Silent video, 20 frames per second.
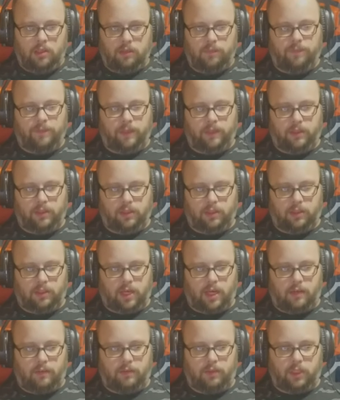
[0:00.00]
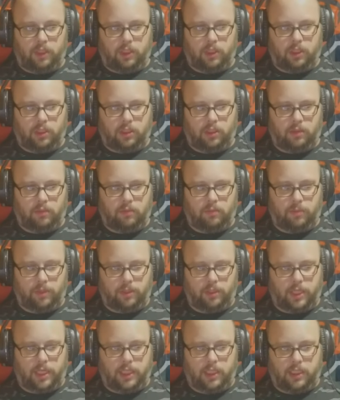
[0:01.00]
the feeling and the conversation I think would be
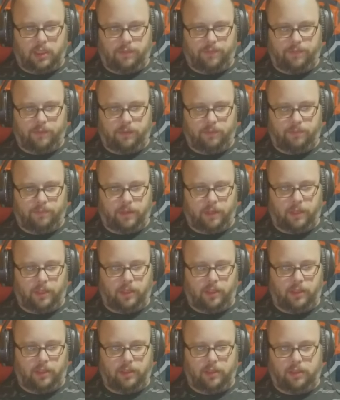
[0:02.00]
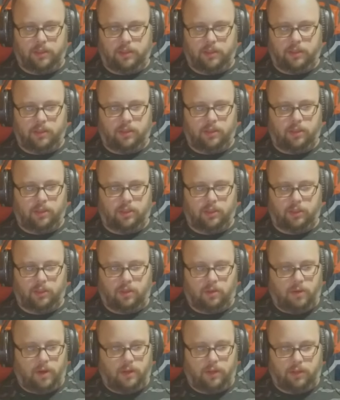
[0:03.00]
a lot different. But to just
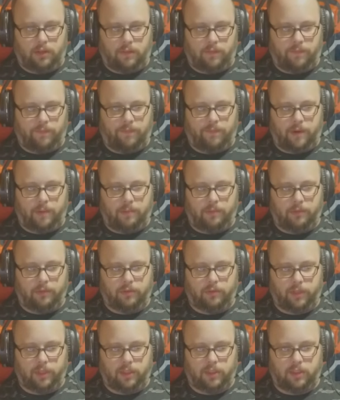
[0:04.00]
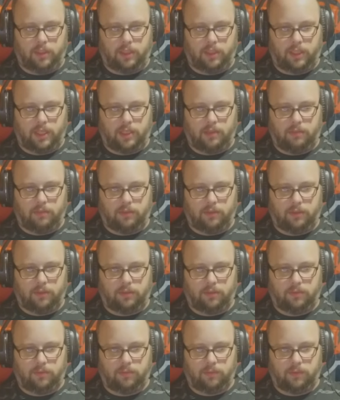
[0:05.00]
go out there and fumble twice like that
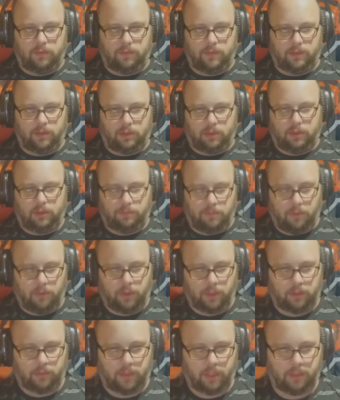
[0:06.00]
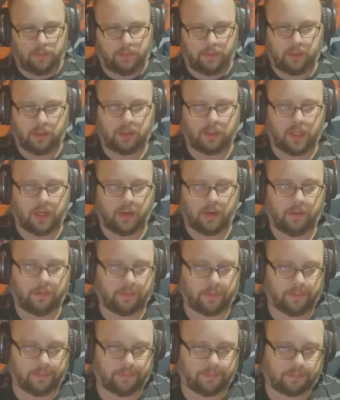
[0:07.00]
was was very disappointing in my opinion.
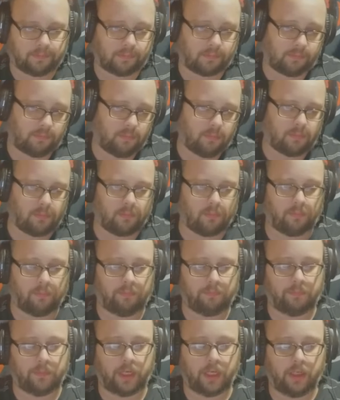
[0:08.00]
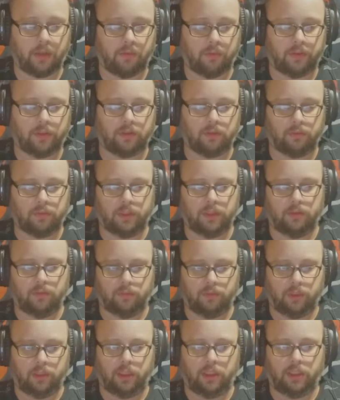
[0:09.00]
However, hey, a win's a win.
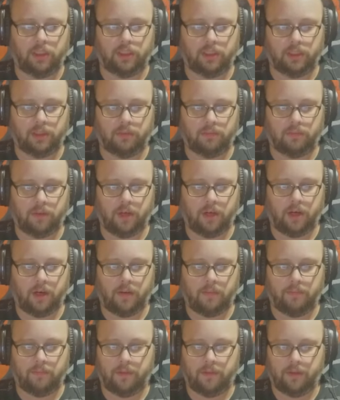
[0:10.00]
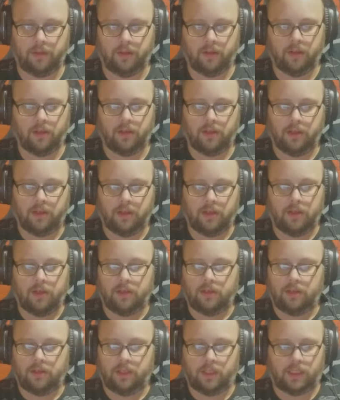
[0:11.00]
We needed it. Um,
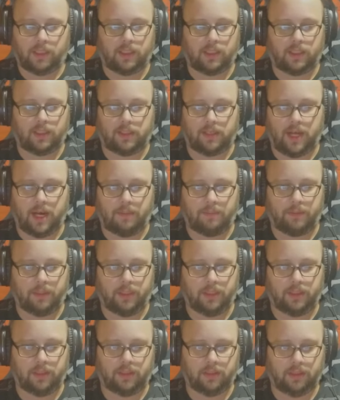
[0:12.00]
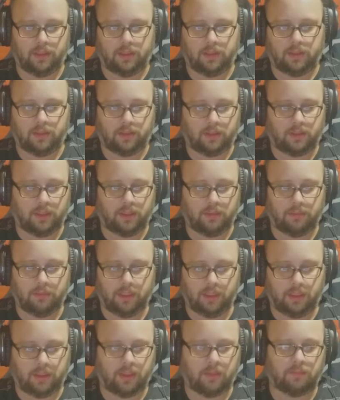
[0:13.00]
as sloppy as it is, this team
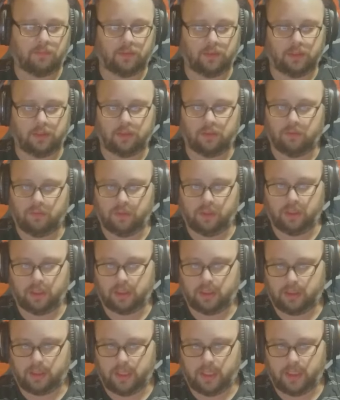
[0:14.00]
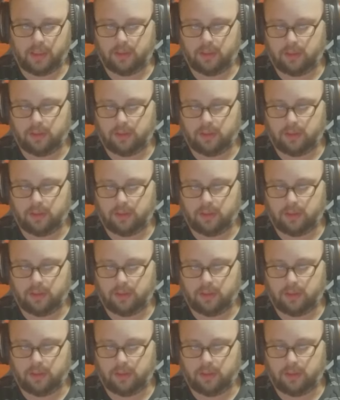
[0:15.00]
needs every single win it can get.